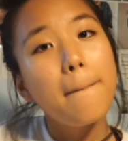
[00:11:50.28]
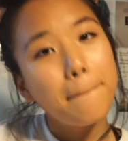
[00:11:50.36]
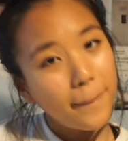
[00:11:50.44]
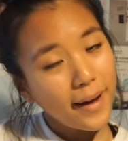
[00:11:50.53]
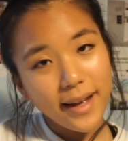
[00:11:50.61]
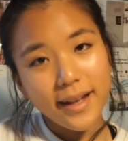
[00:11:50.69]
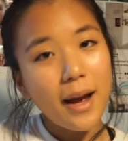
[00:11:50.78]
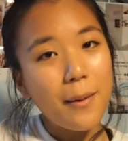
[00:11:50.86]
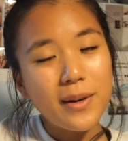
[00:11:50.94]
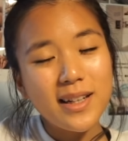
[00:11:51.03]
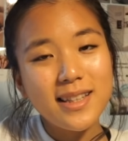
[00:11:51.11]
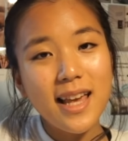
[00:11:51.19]
But I
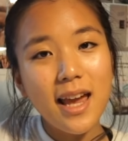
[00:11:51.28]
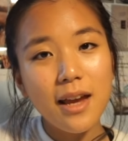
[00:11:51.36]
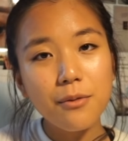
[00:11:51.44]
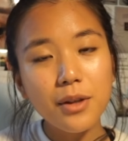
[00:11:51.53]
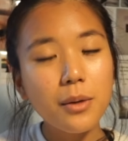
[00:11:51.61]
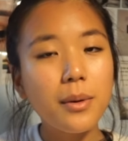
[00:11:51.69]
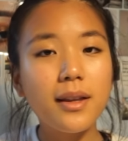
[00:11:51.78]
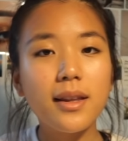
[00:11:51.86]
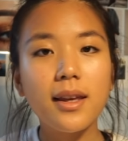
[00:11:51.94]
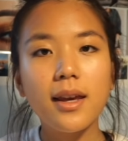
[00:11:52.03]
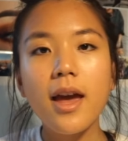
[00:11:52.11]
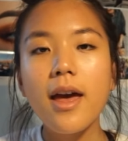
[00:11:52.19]
want to say really
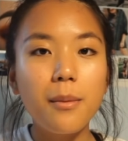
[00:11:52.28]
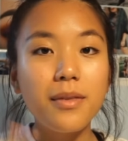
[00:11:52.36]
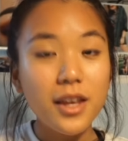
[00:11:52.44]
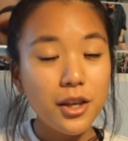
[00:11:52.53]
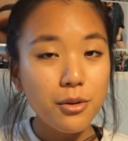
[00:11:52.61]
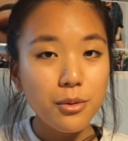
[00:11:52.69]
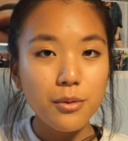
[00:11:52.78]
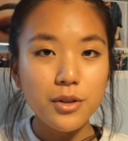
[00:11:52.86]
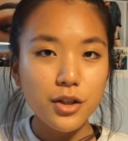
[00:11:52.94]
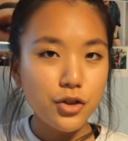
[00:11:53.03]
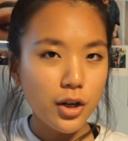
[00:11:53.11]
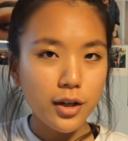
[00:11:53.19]
quickly, thank you
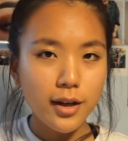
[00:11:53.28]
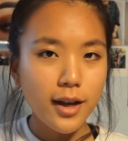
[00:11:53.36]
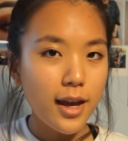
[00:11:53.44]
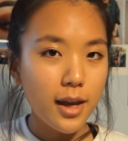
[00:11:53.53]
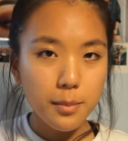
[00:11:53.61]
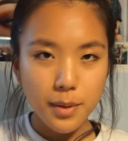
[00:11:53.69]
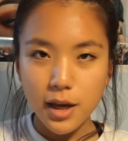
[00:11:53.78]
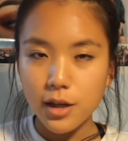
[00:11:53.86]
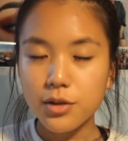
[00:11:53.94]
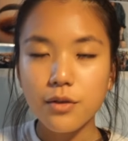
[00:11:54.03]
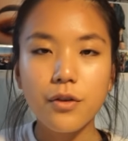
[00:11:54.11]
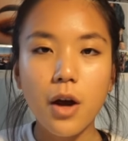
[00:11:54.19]
to Jonah and
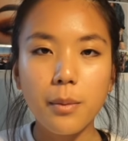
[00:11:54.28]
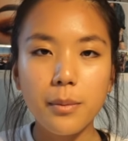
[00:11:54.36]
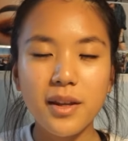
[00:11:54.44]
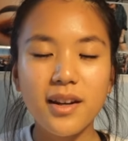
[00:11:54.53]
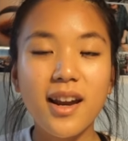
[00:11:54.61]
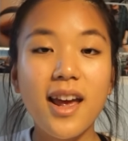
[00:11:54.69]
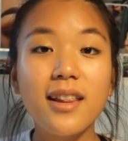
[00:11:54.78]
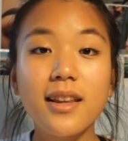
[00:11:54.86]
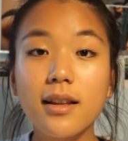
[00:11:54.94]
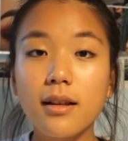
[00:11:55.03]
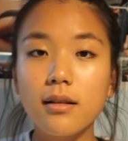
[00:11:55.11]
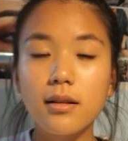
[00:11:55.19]
Paige for helping me today.
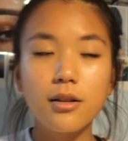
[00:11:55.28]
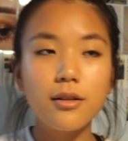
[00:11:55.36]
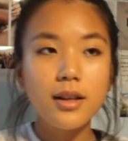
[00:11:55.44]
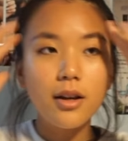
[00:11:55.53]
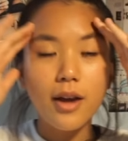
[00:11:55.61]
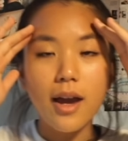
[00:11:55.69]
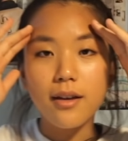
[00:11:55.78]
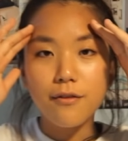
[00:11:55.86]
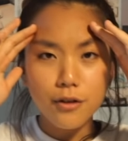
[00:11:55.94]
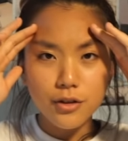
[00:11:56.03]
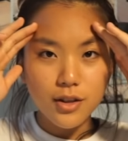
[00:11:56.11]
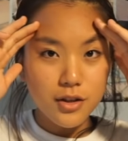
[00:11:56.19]
Like literally, okay,
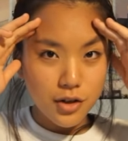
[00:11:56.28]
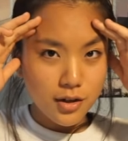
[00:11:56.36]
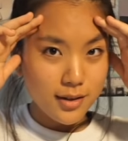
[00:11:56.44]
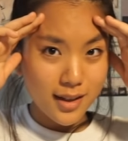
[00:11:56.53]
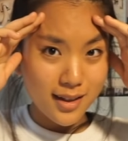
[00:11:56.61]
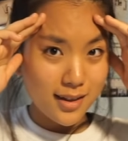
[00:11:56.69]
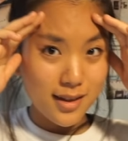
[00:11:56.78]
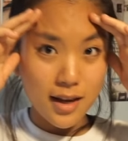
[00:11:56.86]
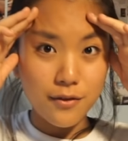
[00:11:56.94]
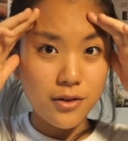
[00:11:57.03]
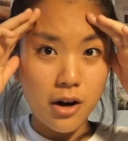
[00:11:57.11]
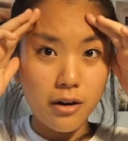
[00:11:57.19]
first, Jonah's like an
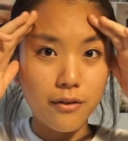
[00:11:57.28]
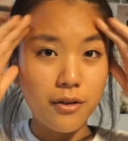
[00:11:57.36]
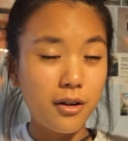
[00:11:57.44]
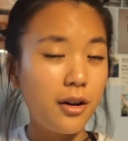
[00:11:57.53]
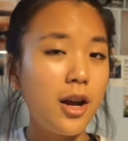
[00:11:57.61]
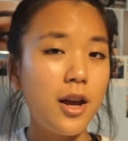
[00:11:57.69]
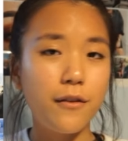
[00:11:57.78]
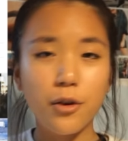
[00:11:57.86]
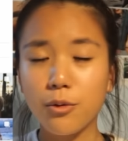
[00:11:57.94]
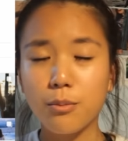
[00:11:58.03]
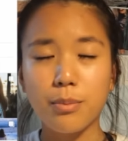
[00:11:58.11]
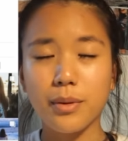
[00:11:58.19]
insane photographer. If you
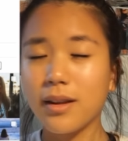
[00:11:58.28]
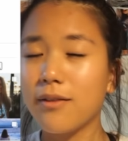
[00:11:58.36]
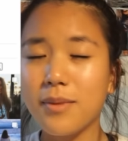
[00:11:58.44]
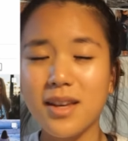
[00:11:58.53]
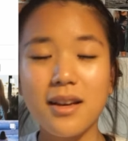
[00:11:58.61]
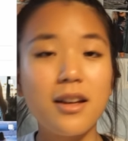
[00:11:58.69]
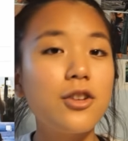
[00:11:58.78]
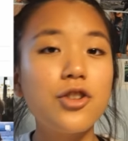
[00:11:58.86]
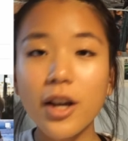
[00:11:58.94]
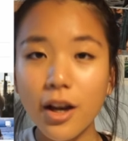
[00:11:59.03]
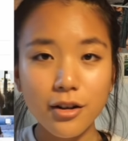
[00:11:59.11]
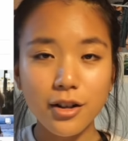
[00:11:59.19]
don't believe me,
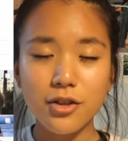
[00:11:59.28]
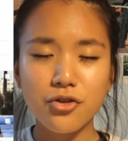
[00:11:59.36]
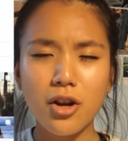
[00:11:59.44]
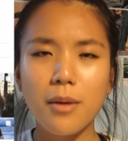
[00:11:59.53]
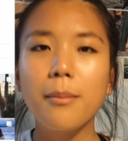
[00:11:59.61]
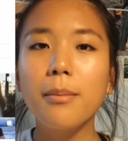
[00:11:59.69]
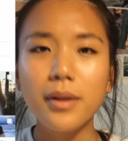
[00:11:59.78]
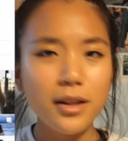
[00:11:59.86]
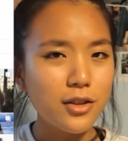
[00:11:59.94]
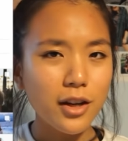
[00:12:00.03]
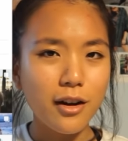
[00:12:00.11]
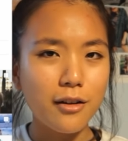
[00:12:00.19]
check out her Instagram.
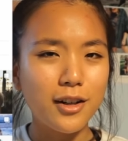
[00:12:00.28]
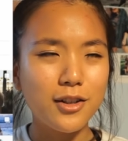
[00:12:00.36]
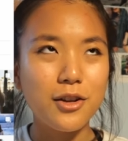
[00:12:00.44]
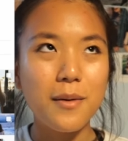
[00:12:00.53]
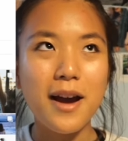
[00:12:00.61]
Please check out her Instagram